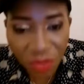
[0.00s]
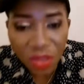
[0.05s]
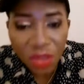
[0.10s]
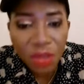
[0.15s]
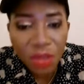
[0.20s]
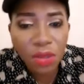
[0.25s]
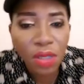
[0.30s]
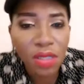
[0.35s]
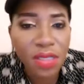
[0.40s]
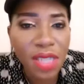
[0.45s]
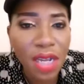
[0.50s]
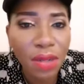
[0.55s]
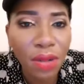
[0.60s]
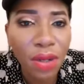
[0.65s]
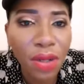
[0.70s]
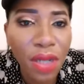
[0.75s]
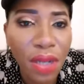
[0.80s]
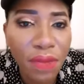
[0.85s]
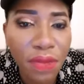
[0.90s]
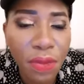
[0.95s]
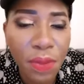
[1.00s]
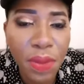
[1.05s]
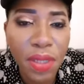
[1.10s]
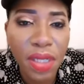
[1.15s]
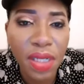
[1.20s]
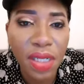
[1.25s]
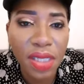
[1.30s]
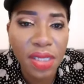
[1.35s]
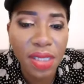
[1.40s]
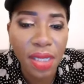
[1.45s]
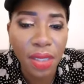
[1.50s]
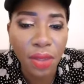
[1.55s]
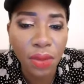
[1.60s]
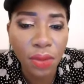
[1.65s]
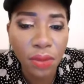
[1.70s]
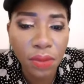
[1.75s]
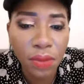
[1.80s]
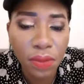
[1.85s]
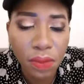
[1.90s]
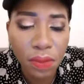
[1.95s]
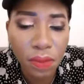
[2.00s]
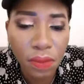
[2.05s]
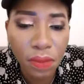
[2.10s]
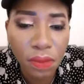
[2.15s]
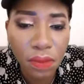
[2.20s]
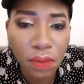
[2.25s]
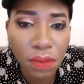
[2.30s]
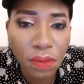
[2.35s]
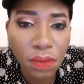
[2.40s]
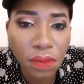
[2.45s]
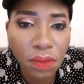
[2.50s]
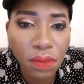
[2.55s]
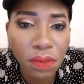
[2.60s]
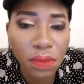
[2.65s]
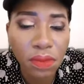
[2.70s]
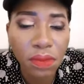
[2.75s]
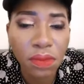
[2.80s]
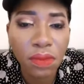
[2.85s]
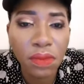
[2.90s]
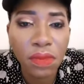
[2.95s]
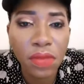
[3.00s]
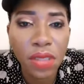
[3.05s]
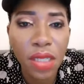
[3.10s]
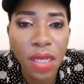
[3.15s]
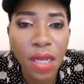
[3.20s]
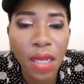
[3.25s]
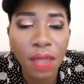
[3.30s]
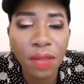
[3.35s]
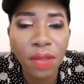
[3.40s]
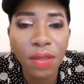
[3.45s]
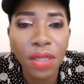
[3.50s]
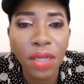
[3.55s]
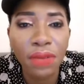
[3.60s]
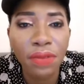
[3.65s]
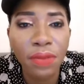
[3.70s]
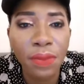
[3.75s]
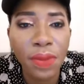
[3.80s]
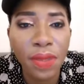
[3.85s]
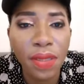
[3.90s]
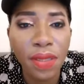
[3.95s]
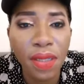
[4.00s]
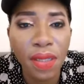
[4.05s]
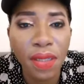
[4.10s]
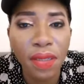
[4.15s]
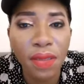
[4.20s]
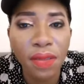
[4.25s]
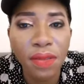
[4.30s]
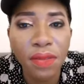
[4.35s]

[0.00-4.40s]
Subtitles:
Rose, how long have you been in Italo? How long have you been there?